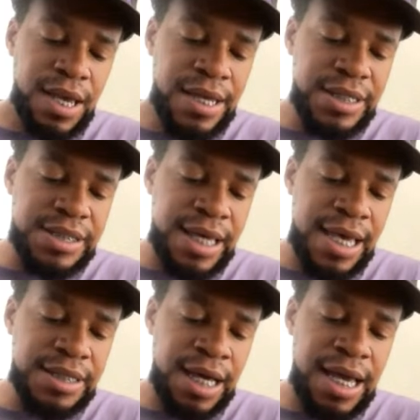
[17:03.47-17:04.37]
And it
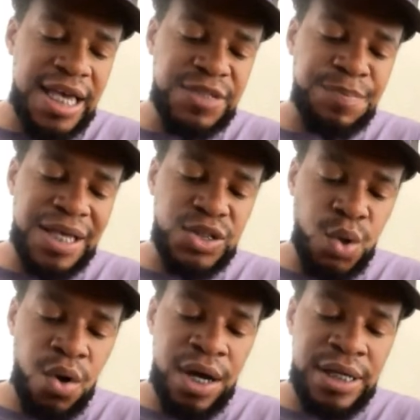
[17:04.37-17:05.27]
says his best
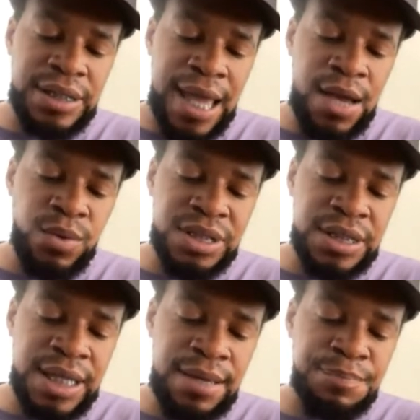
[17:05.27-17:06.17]
throw of the day was a
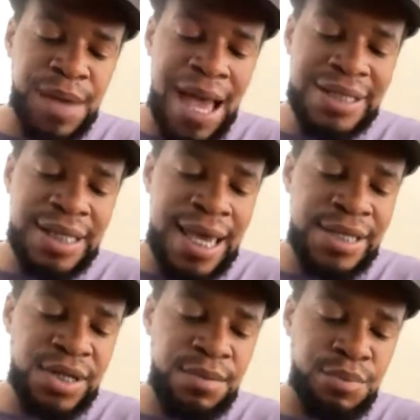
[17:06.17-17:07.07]
deep pass to
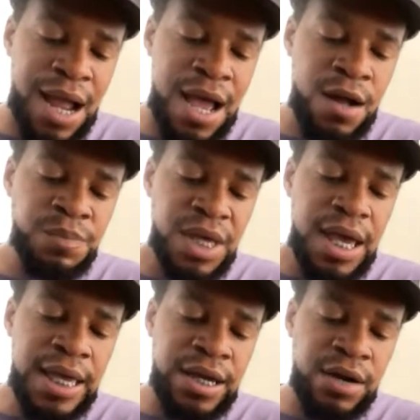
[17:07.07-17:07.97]
A.J. Brown.
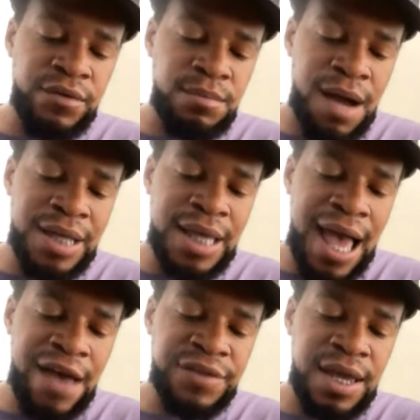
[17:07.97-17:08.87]
A good reminder
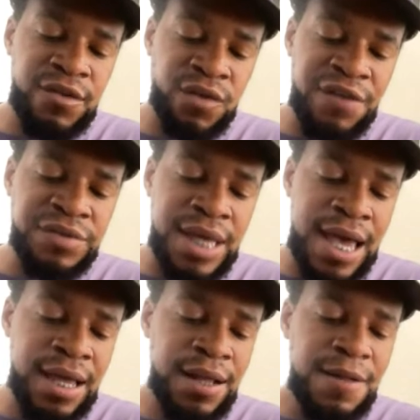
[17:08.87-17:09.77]
after a rough
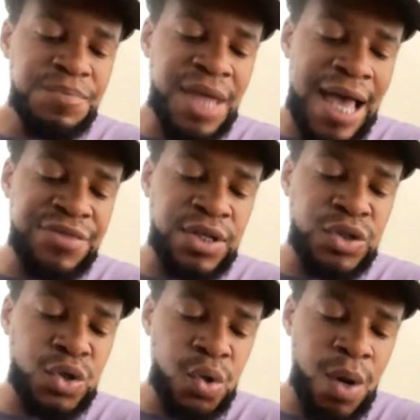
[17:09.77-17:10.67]
day that the
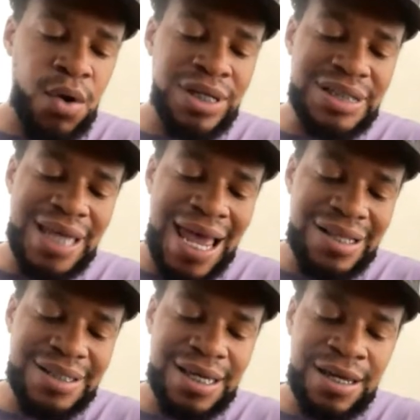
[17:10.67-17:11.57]
duo is
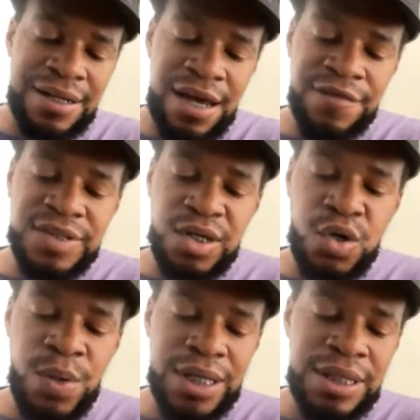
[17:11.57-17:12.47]
talented enough to
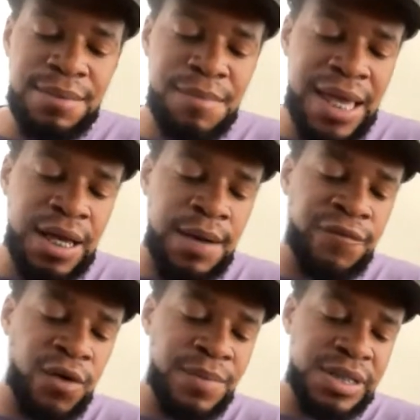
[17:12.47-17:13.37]
quickly make up
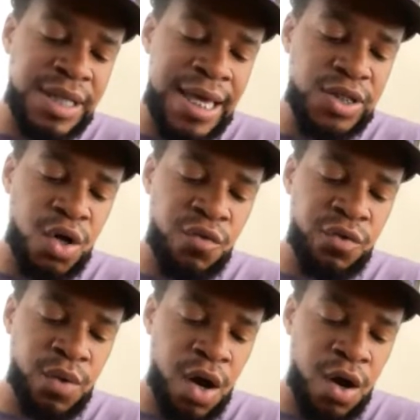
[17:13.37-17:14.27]
for mistakes.
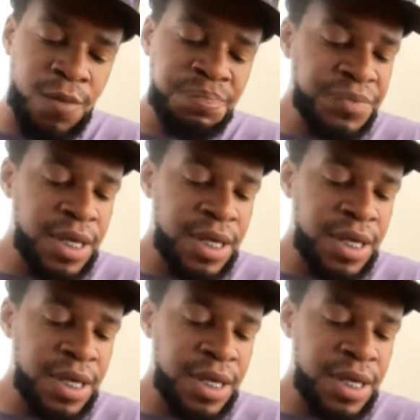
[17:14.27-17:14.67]
Overall,